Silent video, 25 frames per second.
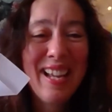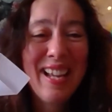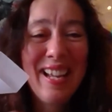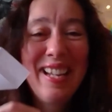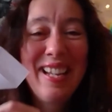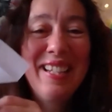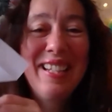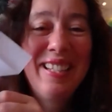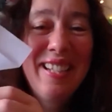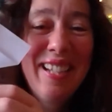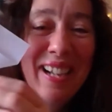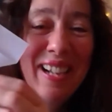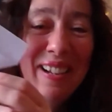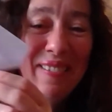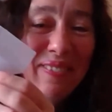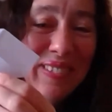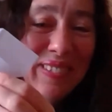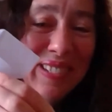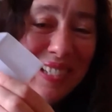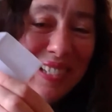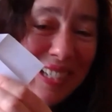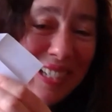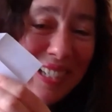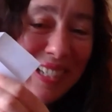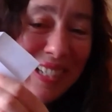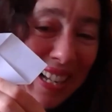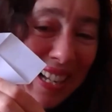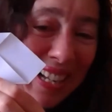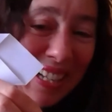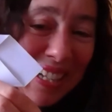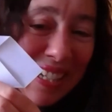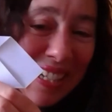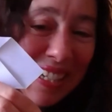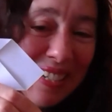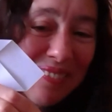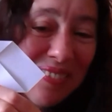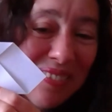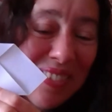It's deliberate. I like
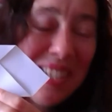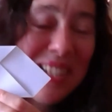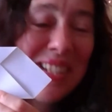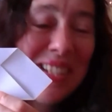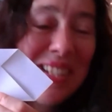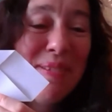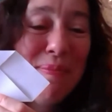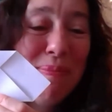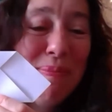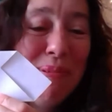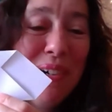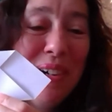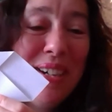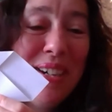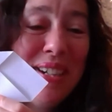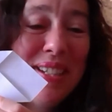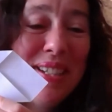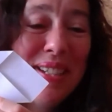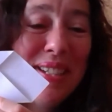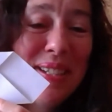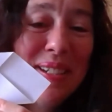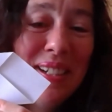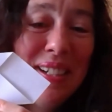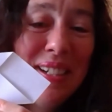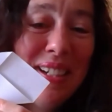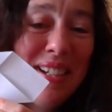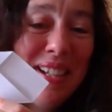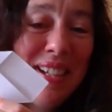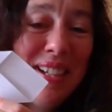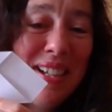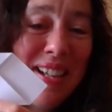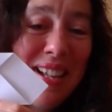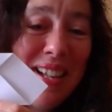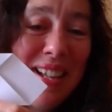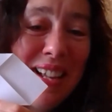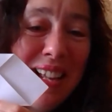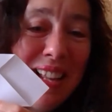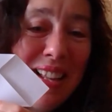a little bit of surprise.
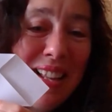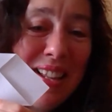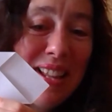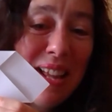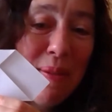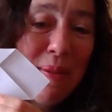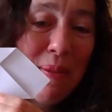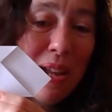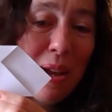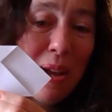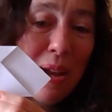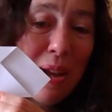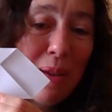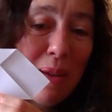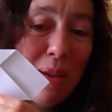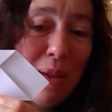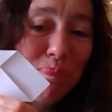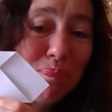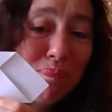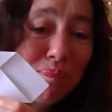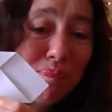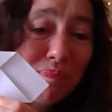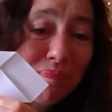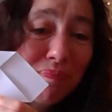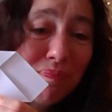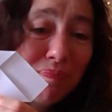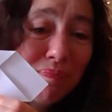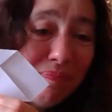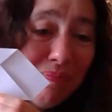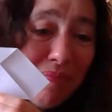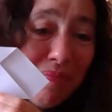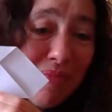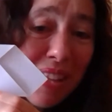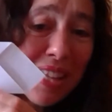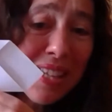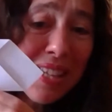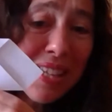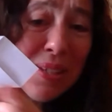There we go.
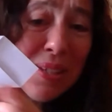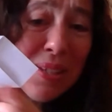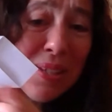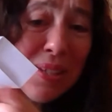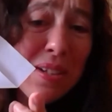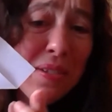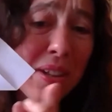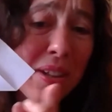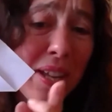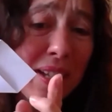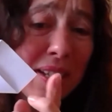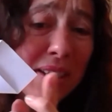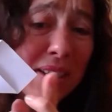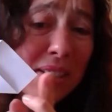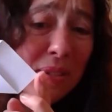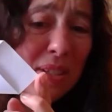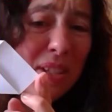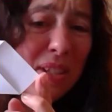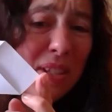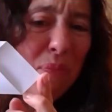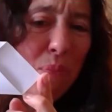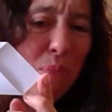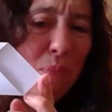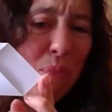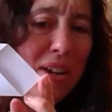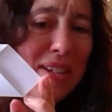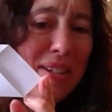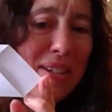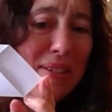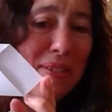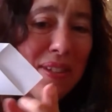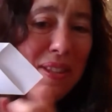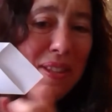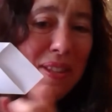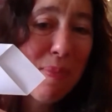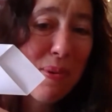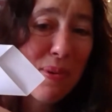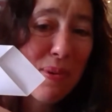So it's looking sort of wider
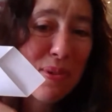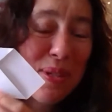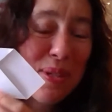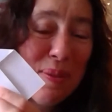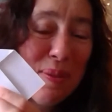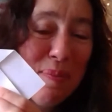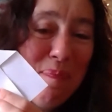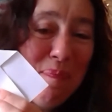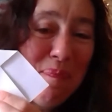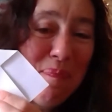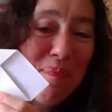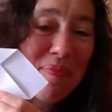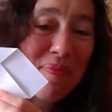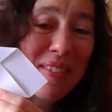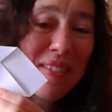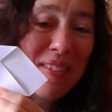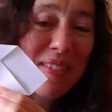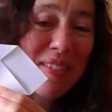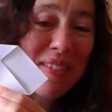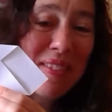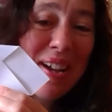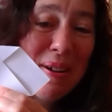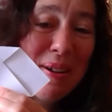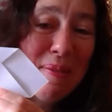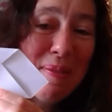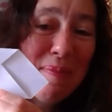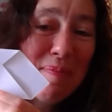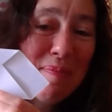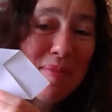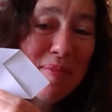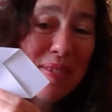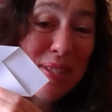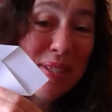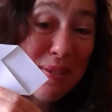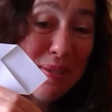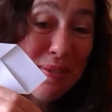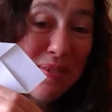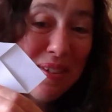at the bottom.
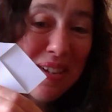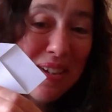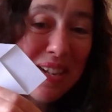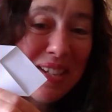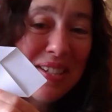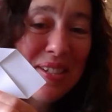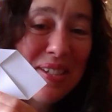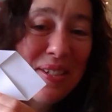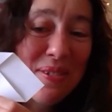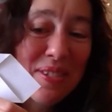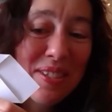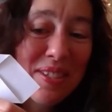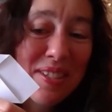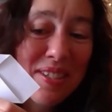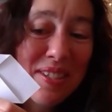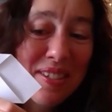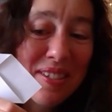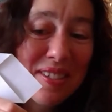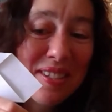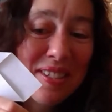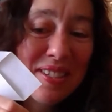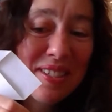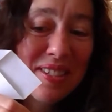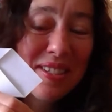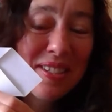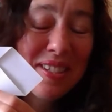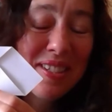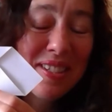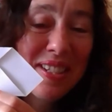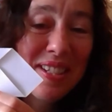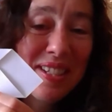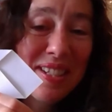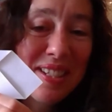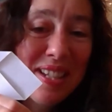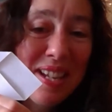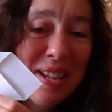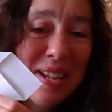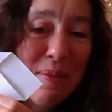Soonish you'll start
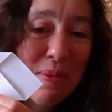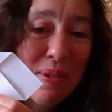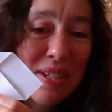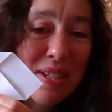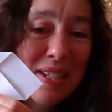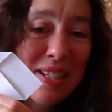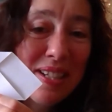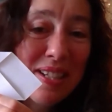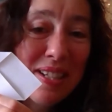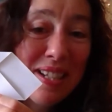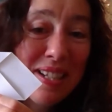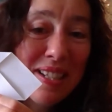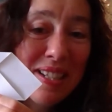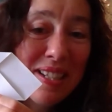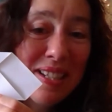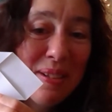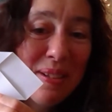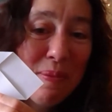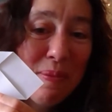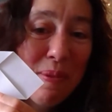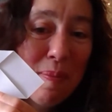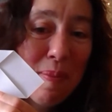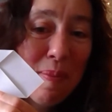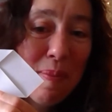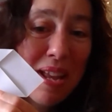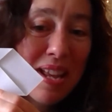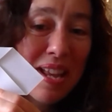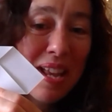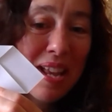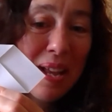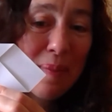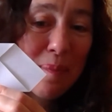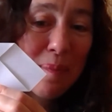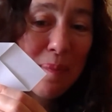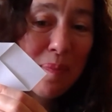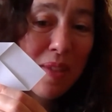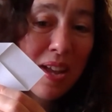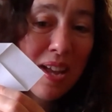to see what it is that we're
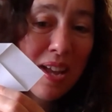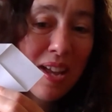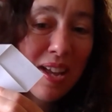making.